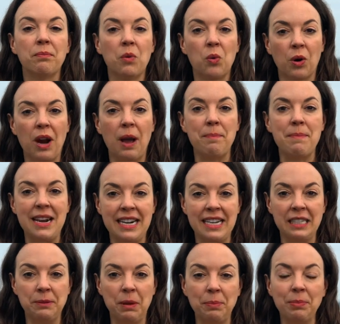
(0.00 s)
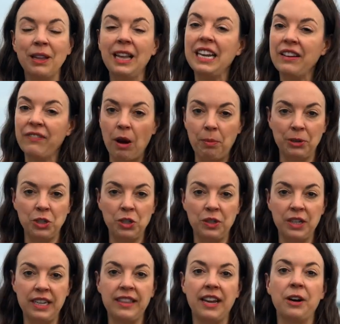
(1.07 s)
more amenities, but plenty of
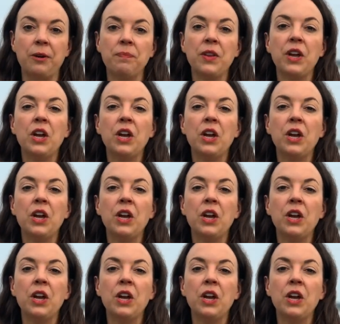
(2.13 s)
opportunity there.